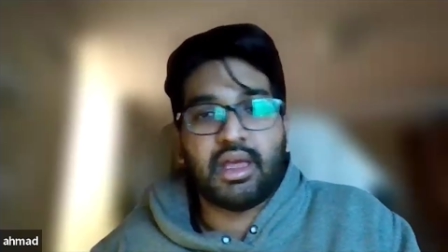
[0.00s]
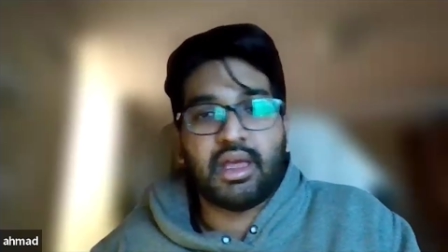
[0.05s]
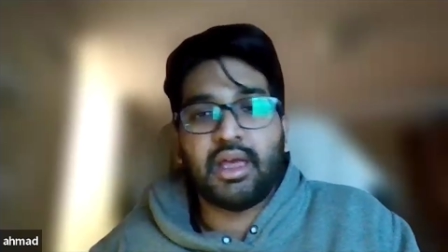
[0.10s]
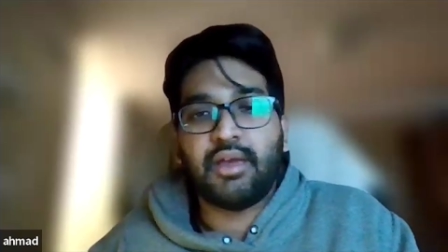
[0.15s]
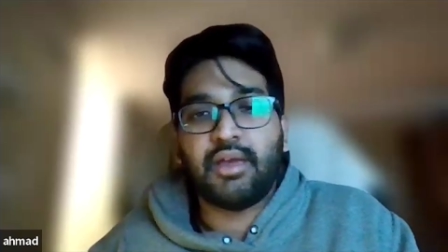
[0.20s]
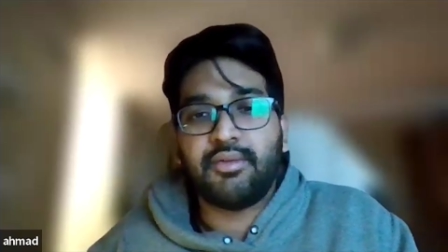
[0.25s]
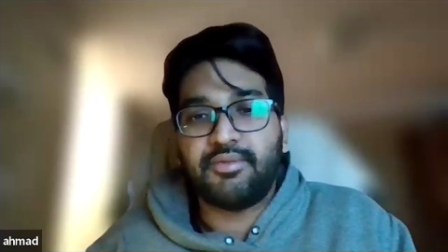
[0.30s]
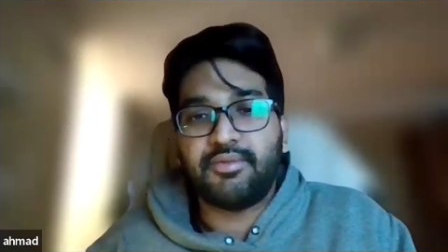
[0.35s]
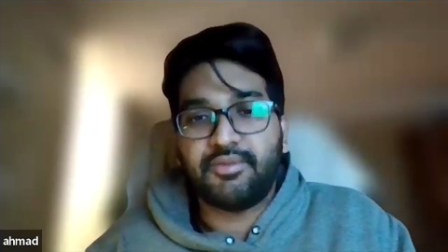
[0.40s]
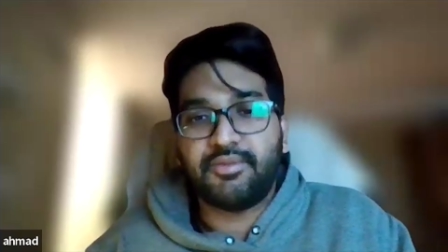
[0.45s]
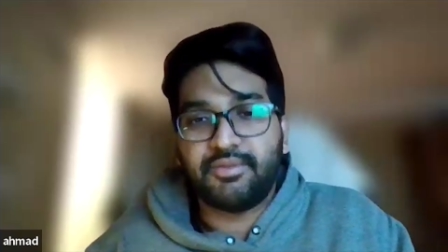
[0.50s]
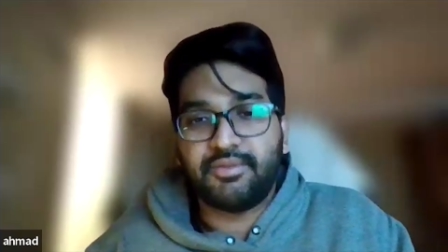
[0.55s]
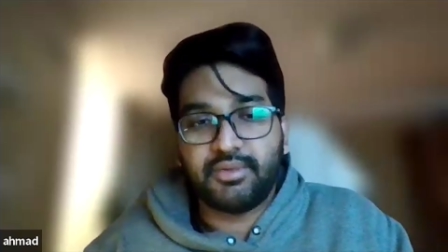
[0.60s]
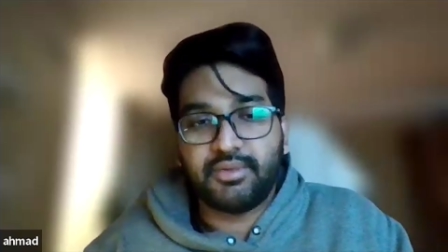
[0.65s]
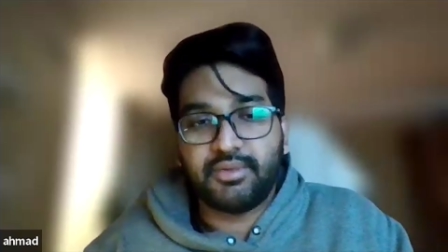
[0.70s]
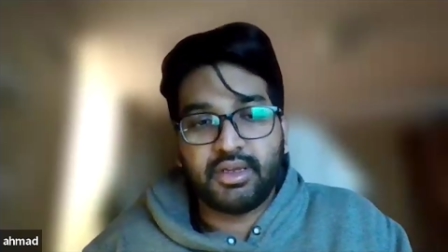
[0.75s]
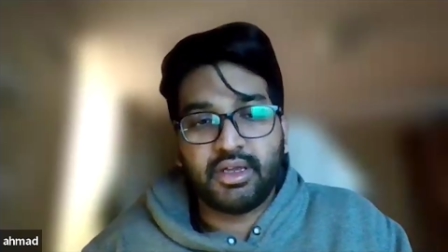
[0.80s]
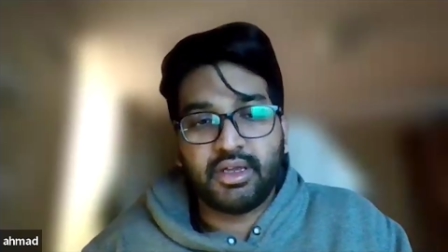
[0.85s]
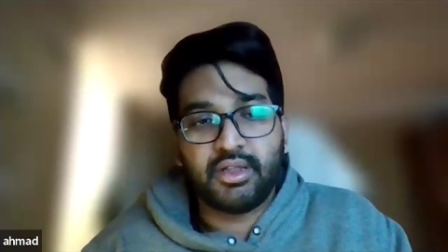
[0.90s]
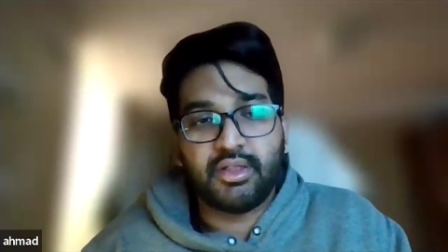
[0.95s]

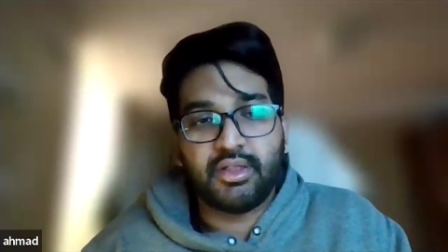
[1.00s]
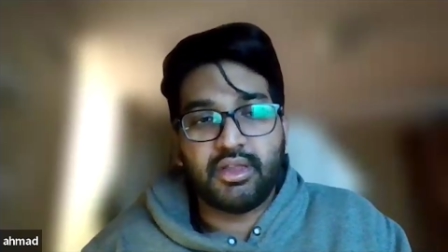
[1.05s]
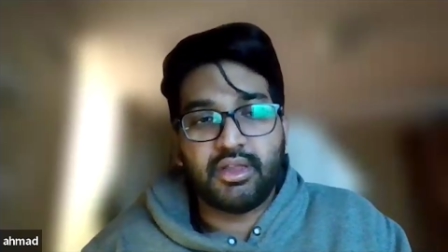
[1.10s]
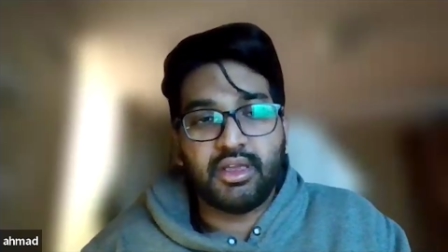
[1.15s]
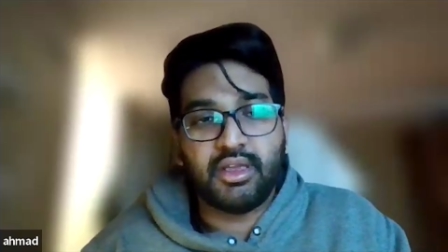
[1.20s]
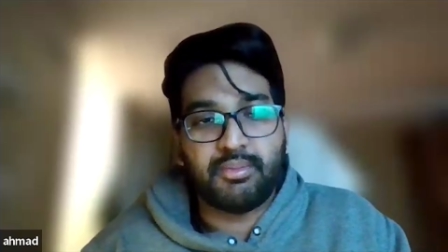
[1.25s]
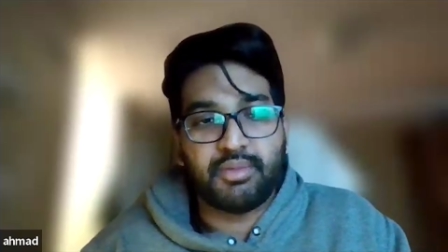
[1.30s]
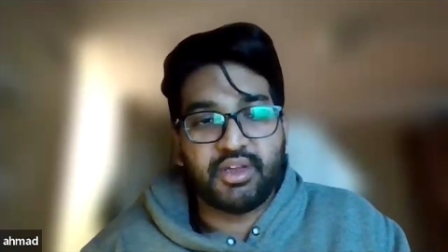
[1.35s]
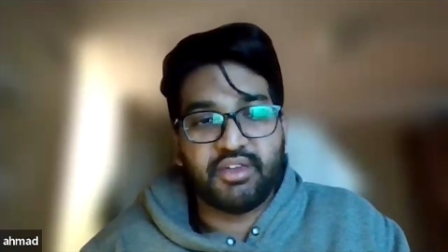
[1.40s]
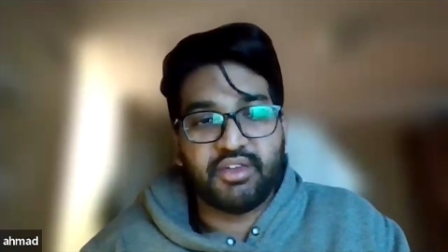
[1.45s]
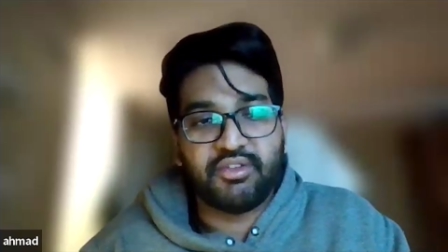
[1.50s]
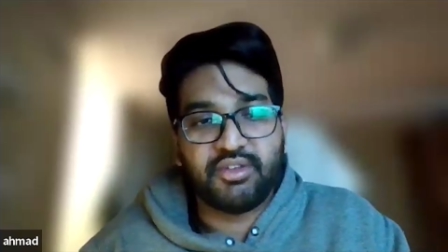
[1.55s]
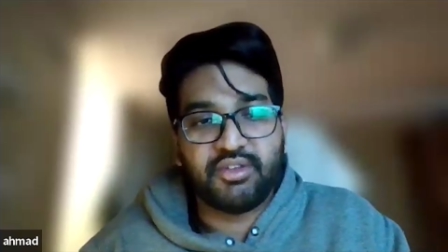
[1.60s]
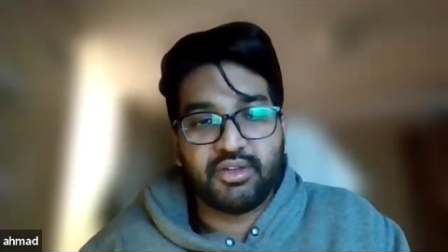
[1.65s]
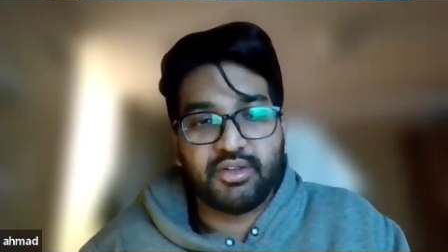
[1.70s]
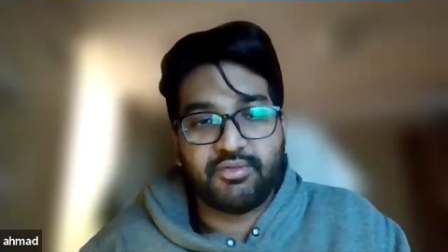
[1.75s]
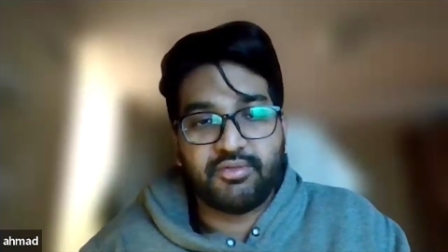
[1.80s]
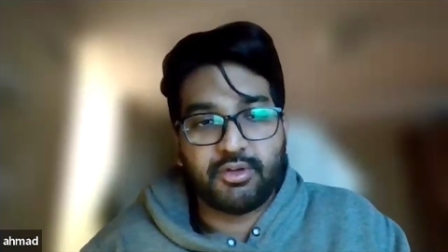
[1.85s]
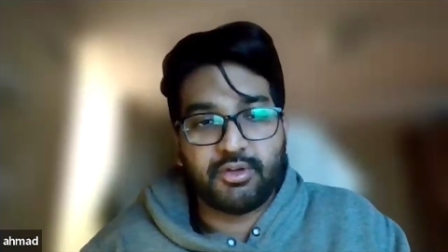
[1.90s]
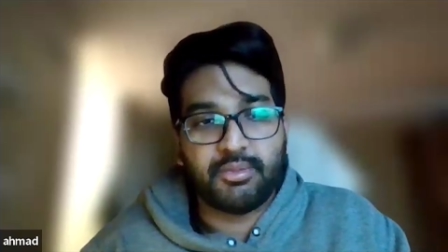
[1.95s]
I've got the
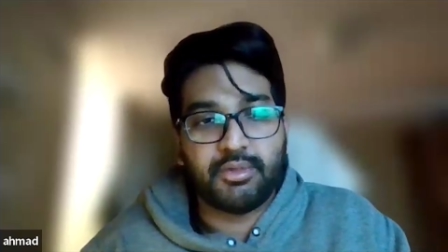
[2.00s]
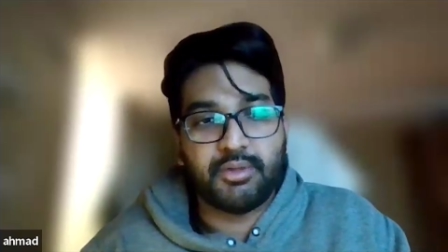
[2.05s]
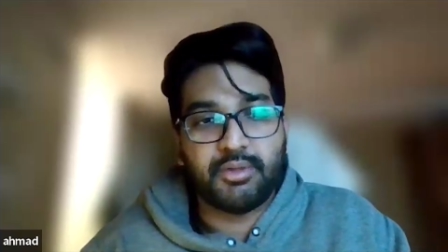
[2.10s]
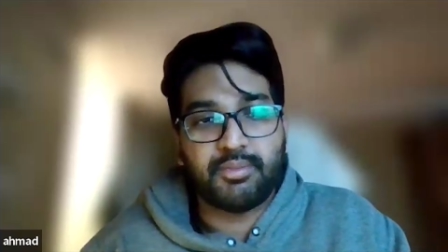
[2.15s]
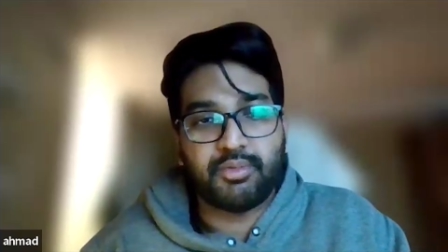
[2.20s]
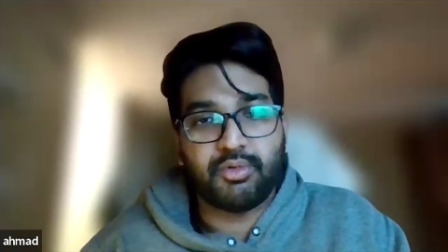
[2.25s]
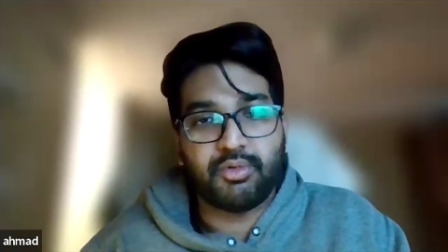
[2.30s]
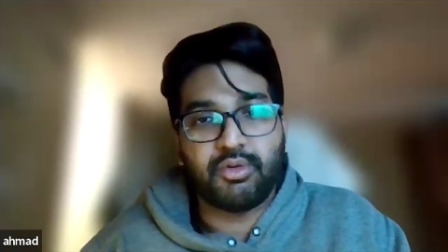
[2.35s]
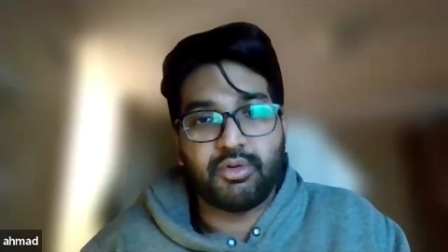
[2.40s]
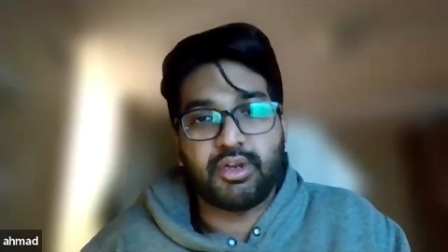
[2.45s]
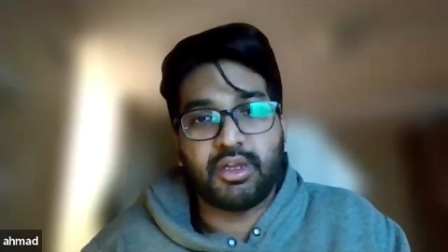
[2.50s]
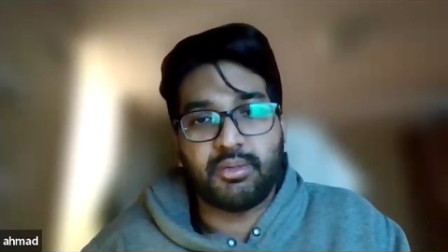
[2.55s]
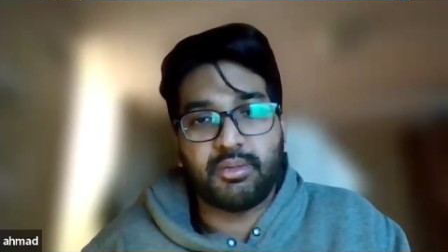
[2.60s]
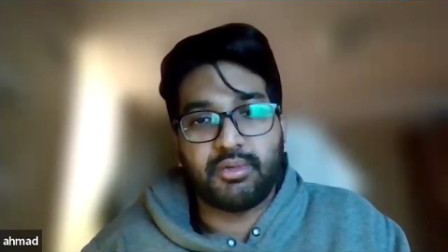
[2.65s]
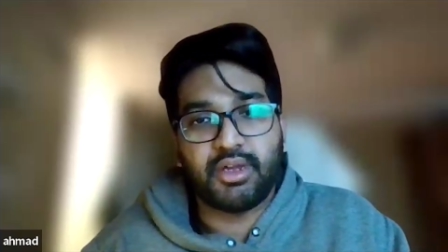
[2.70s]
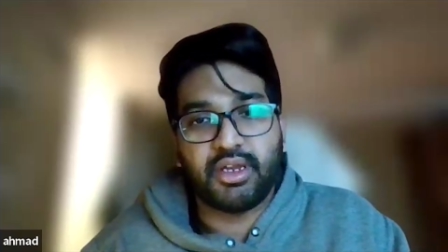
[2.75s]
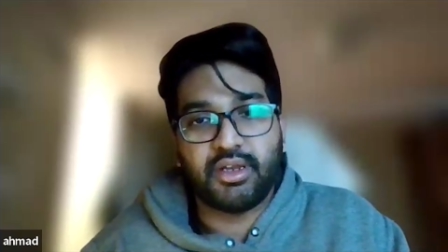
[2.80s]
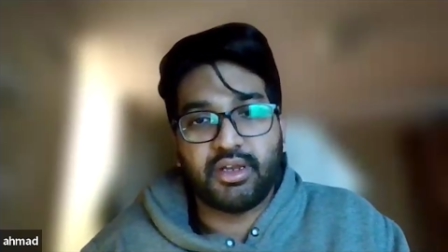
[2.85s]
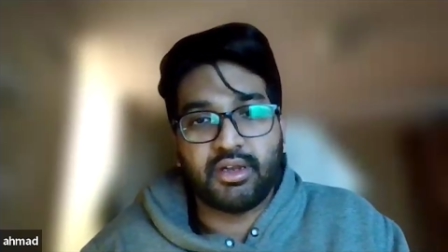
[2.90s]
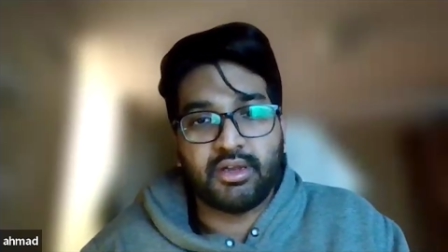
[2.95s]
impression from the
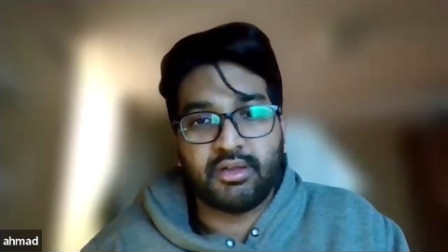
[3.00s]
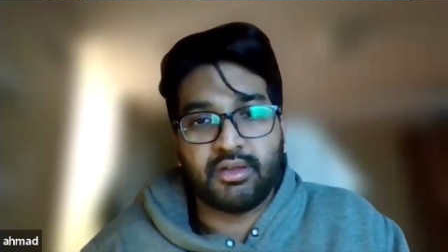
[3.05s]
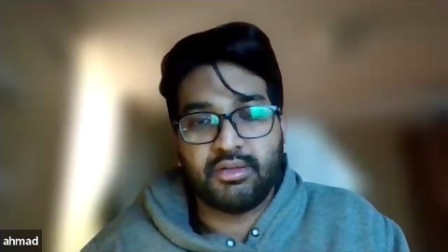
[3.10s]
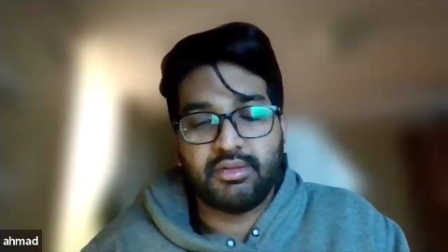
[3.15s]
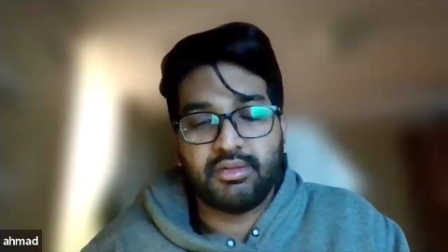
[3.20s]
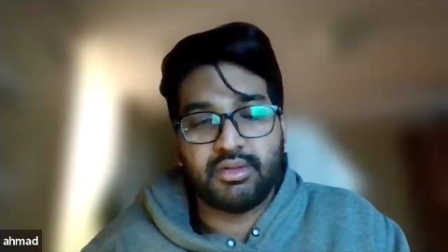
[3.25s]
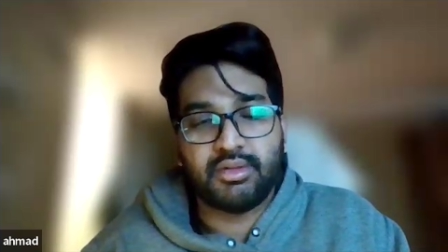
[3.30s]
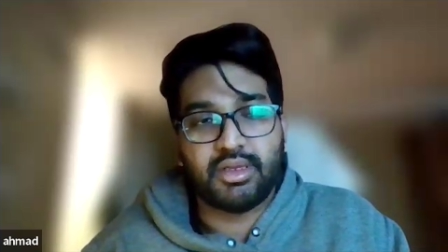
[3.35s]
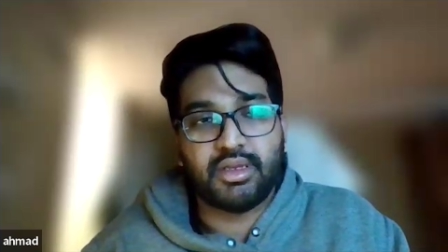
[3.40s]
program right now.